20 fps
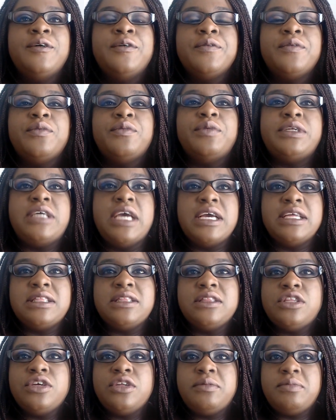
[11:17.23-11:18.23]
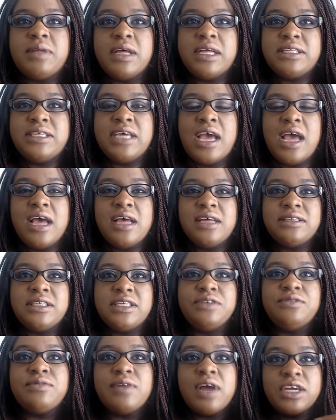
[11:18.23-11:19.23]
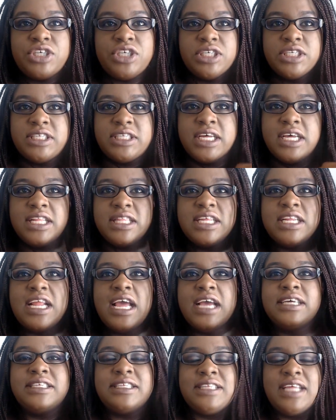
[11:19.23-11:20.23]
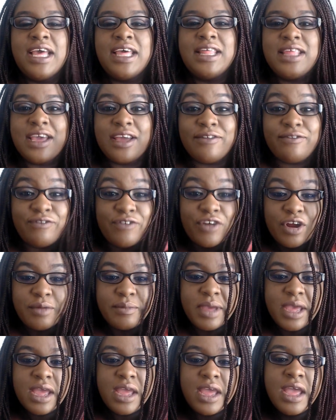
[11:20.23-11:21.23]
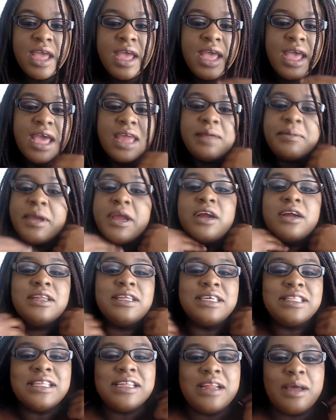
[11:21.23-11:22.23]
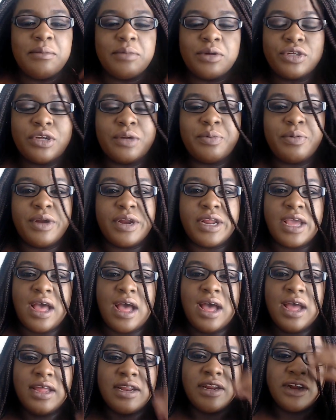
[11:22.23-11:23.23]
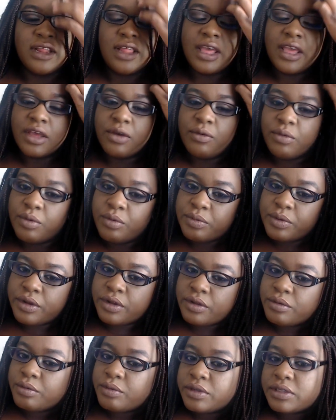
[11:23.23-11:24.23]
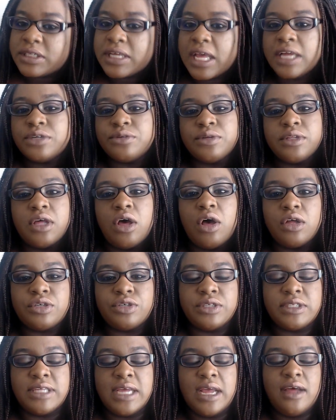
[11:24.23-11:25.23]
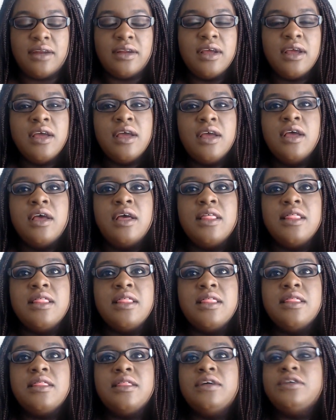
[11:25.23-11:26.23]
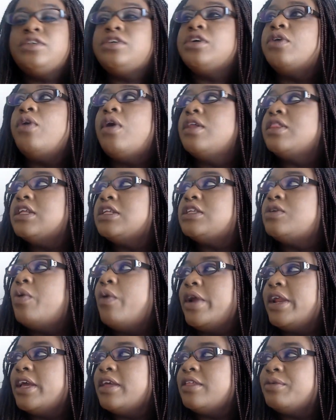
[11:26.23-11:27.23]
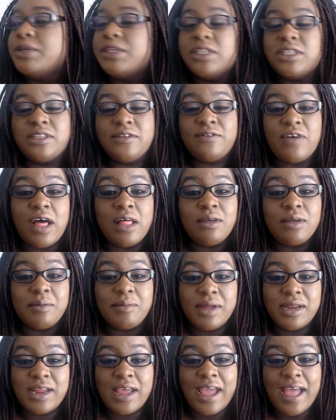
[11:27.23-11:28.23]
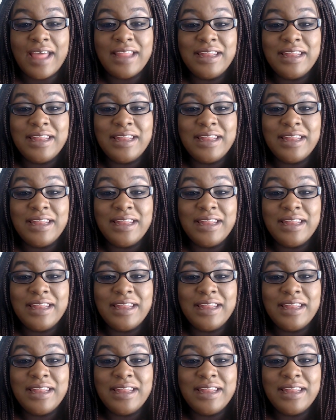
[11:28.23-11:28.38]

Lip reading: we do the blood test. He rushes it. The next day, they confirm it, and apparently the numbers are pretty high. And they're like, well, we'll schedule the ultrasound. So on the 20th, which is the following Monday, I